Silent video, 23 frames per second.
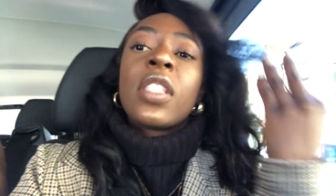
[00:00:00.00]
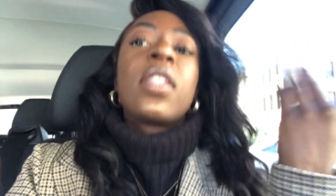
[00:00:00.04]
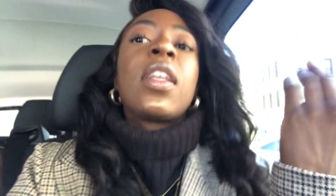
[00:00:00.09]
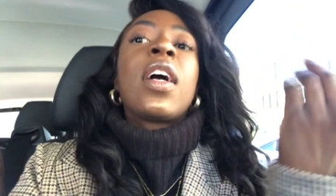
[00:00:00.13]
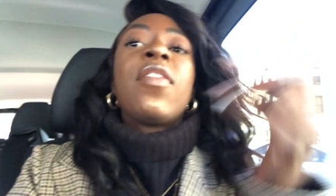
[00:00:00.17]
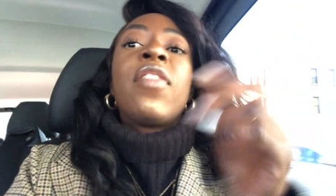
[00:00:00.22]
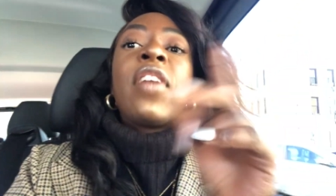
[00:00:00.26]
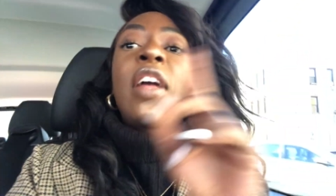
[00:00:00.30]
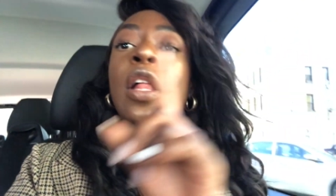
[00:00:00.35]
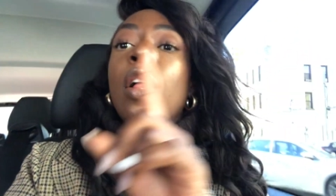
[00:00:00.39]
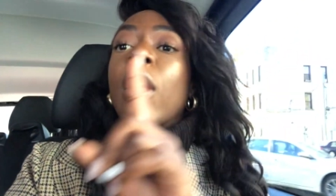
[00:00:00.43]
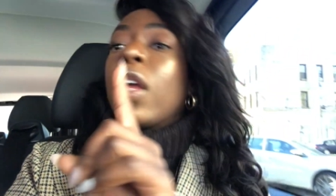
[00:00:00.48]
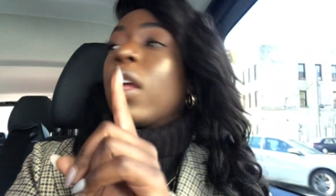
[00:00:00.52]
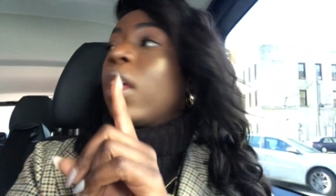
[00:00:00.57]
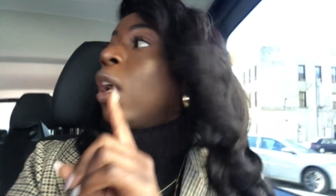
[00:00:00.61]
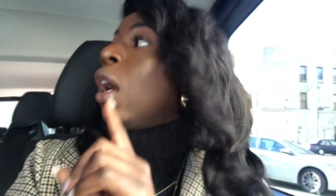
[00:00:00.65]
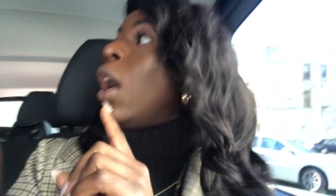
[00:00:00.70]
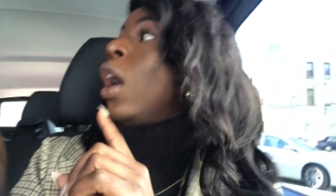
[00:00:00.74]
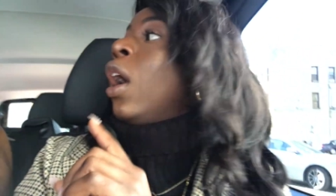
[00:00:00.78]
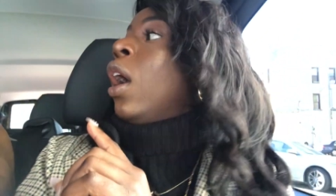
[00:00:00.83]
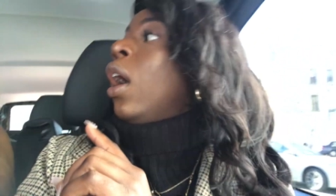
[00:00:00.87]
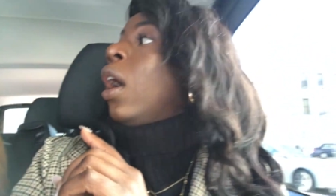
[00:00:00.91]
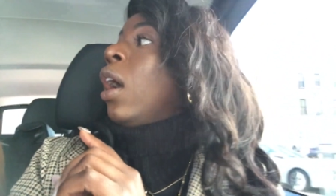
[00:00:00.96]
It's Is not it in, in
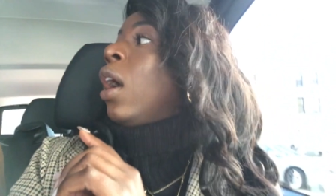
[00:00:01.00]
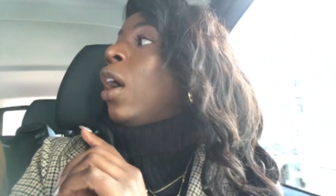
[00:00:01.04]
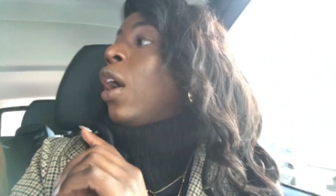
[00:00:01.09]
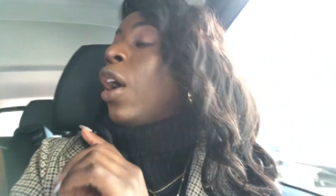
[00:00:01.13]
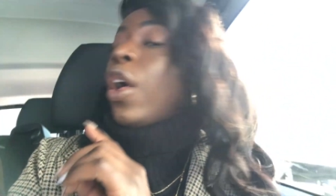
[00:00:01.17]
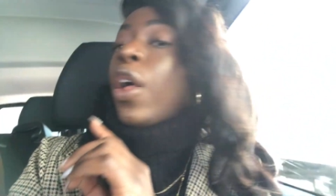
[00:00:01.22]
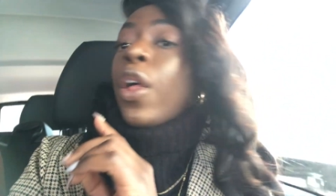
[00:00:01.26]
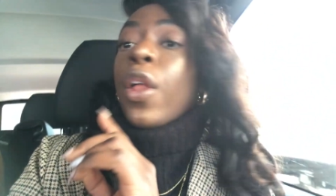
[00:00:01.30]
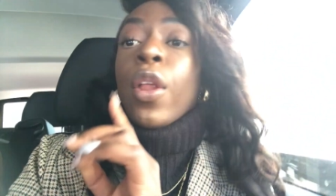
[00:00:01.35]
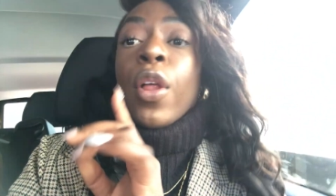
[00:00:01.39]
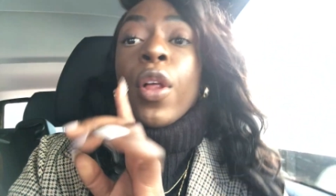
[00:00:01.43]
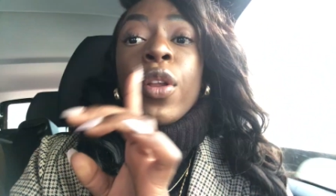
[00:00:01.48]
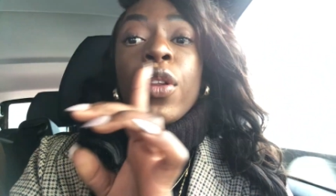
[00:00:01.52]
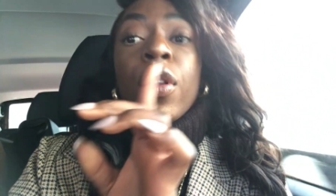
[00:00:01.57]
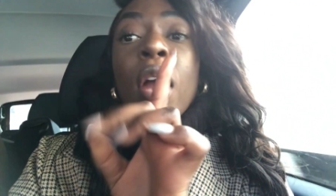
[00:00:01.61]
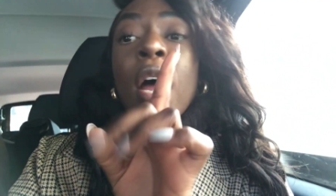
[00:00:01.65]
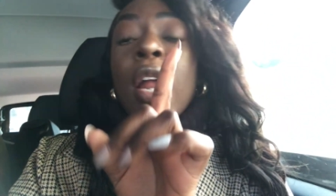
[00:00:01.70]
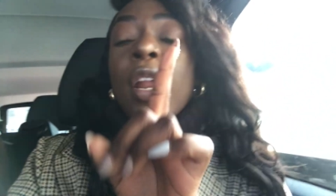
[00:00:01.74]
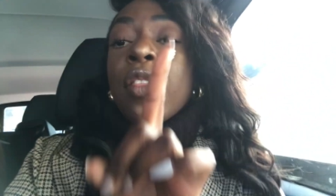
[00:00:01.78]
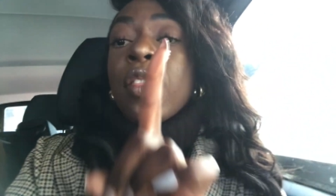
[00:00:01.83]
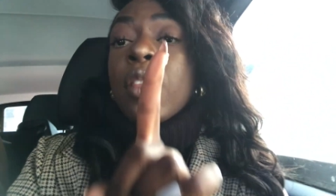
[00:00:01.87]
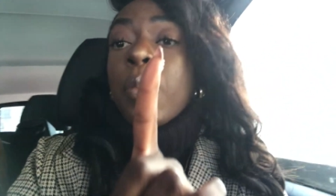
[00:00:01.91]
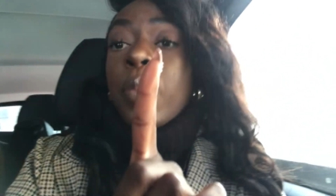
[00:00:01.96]
different states?
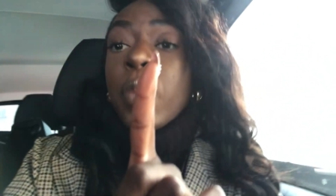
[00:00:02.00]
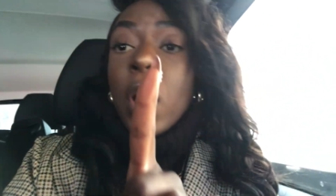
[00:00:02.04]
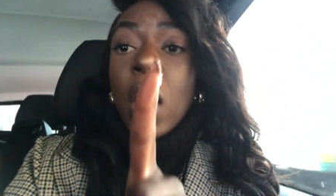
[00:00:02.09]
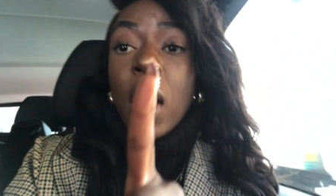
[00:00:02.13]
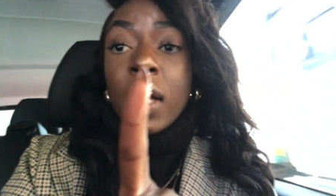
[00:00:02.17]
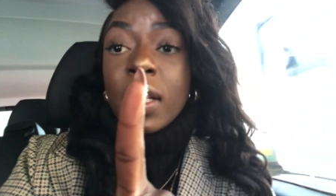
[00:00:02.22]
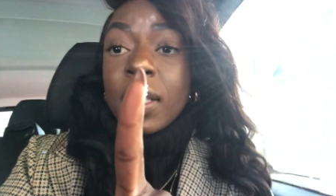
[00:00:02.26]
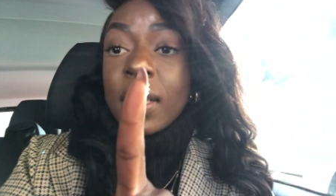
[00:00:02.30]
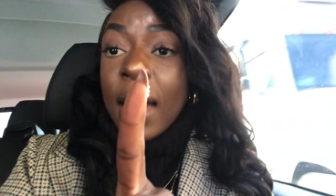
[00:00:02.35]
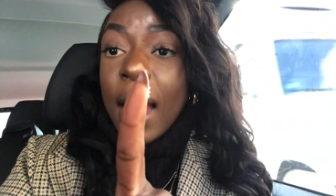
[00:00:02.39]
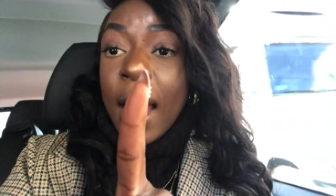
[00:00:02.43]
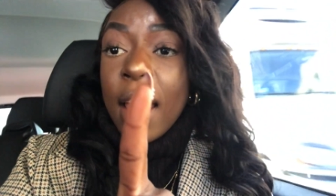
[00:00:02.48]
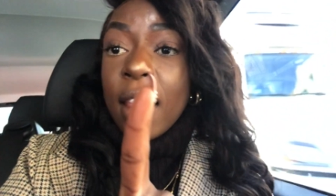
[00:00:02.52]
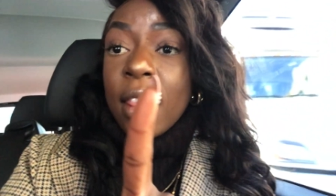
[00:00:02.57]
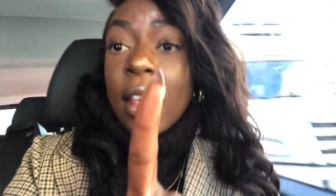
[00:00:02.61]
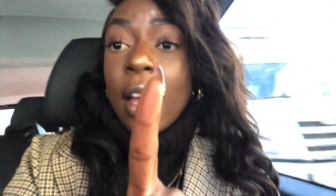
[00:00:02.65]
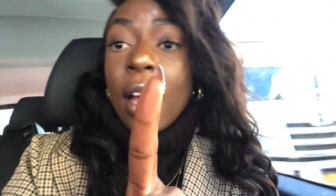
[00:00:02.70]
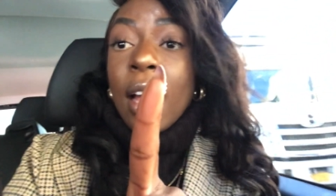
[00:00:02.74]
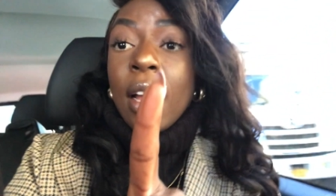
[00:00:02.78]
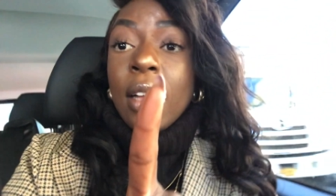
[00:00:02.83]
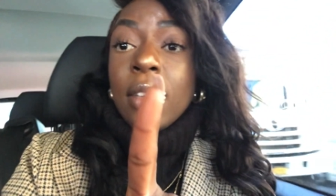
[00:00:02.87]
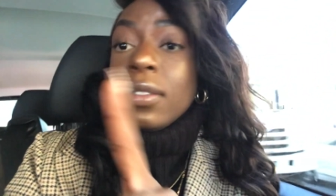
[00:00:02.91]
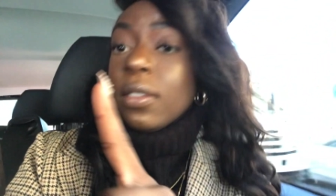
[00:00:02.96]
Not in the Bronx
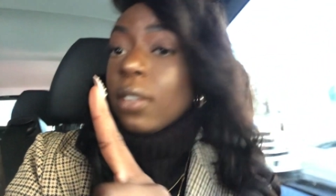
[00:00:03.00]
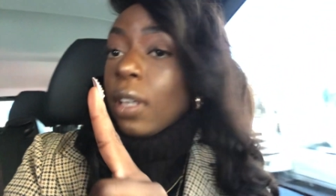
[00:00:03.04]
either.